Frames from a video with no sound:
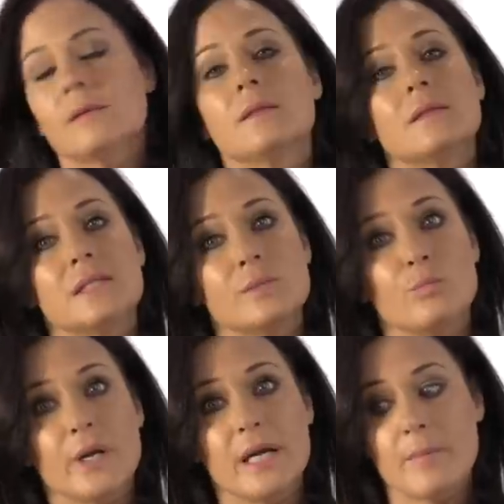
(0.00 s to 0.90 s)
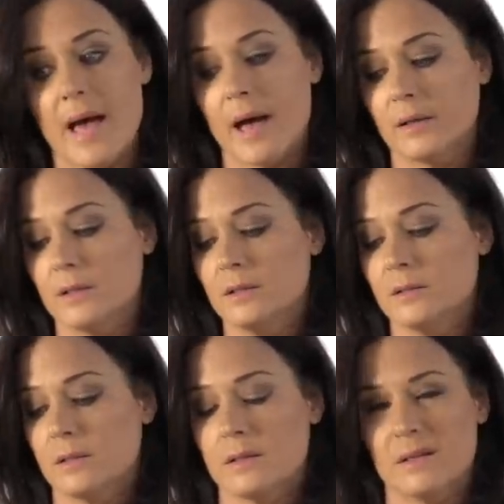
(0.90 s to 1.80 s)
the spray bottle,
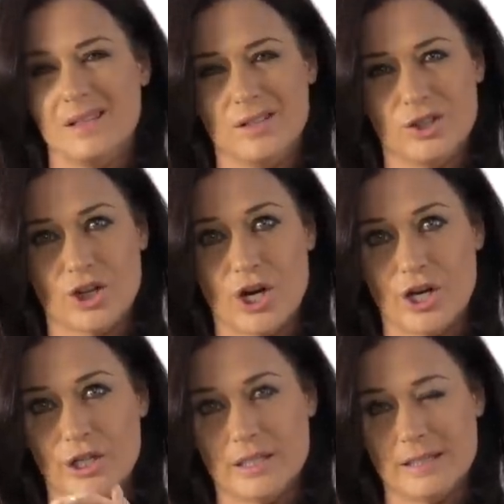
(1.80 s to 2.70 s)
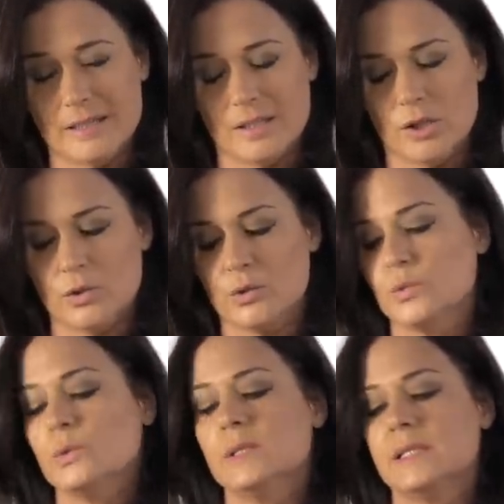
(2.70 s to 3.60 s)
a little jar to stick your
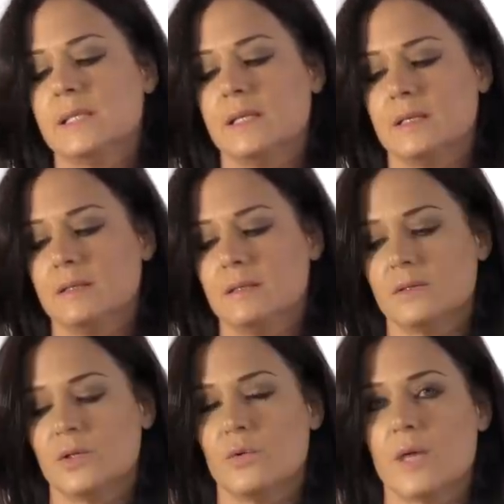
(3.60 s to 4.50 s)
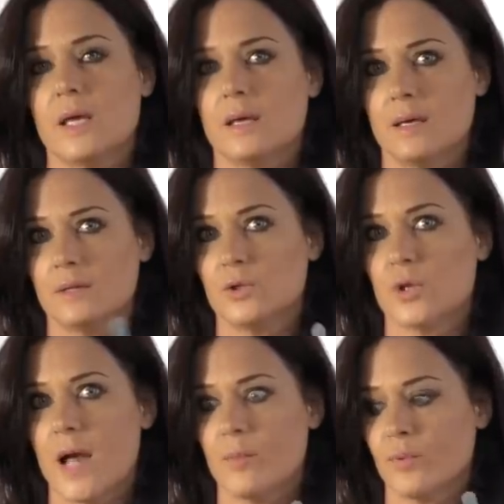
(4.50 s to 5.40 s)
tools in so they can
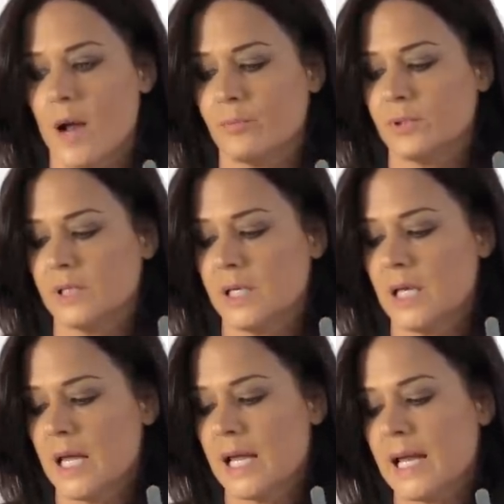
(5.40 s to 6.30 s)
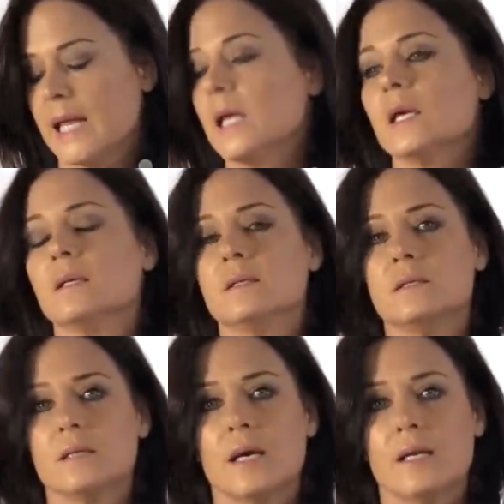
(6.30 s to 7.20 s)
dry properly, and
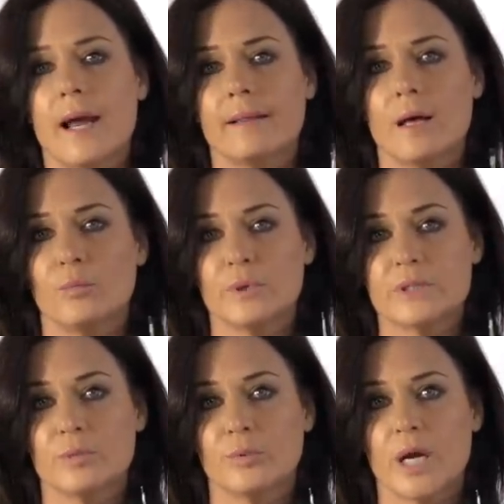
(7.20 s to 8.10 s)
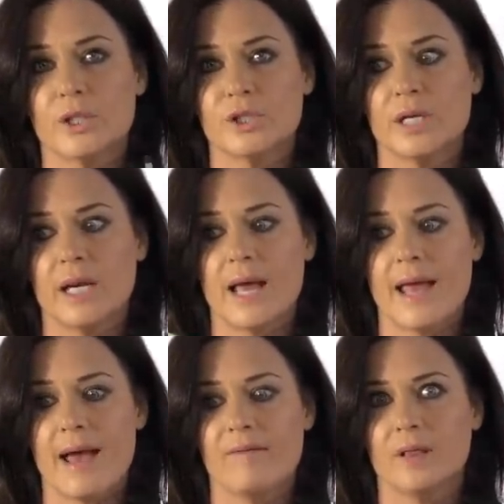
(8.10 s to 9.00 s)
a nylon bristle brush. And I
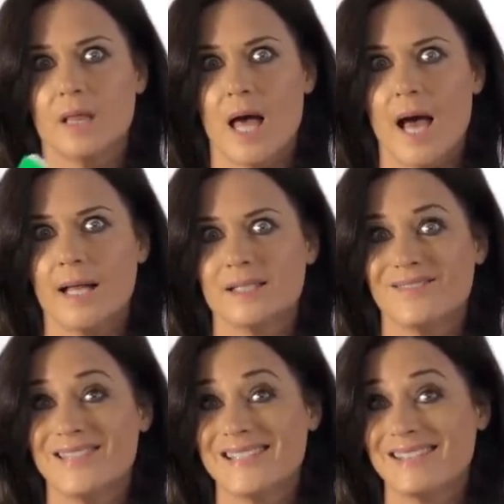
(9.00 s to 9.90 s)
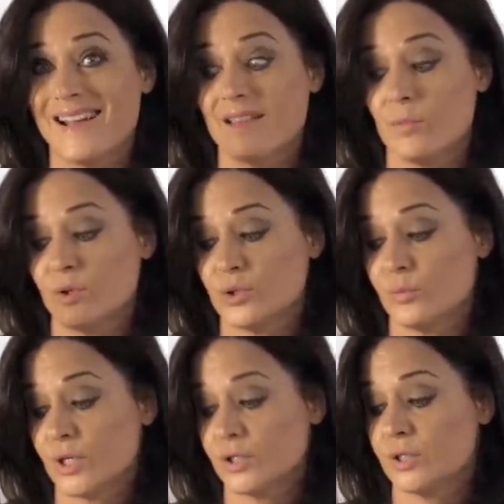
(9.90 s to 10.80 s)
have lots of these nylon bristle
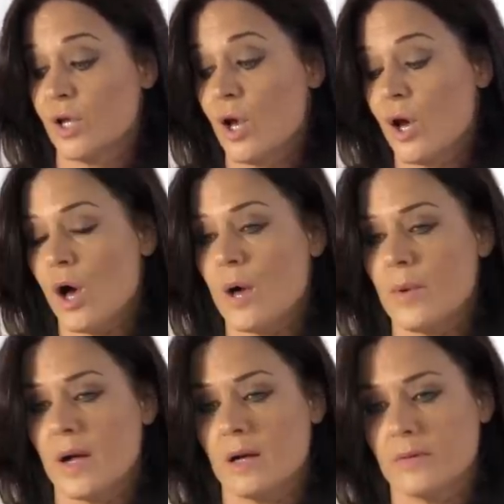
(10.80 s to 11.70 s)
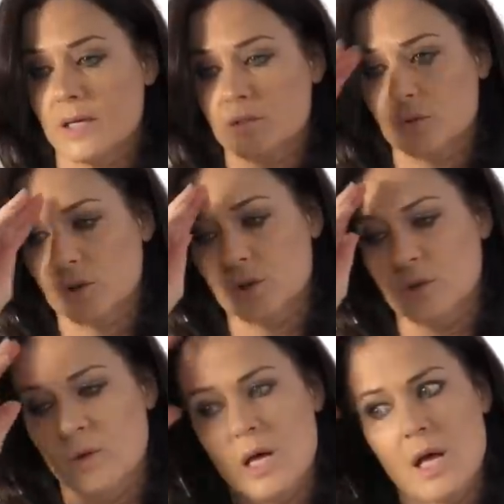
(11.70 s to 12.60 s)
brushes on my online store too.